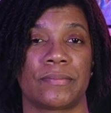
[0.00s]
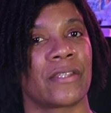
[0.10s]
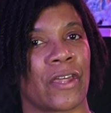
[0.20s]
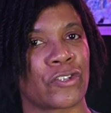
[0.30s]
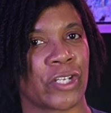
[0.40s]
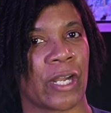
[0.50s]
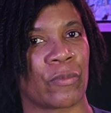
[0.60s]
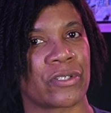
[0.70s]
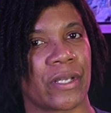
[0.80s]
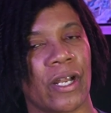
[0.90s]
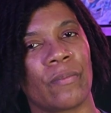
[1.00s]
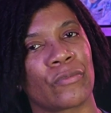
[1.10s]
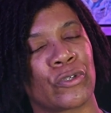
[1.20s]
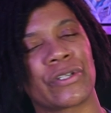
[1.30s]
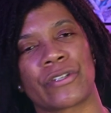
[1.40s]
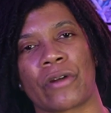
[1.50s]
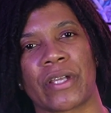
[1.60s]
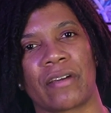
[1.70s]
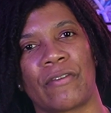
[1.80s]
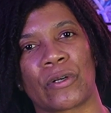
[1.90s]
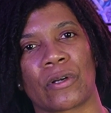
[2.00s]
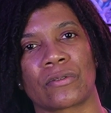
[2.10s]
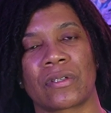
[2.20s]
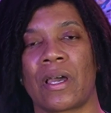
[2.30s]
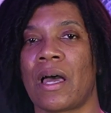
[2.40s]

Now that your camera's set up, you can start taking photos.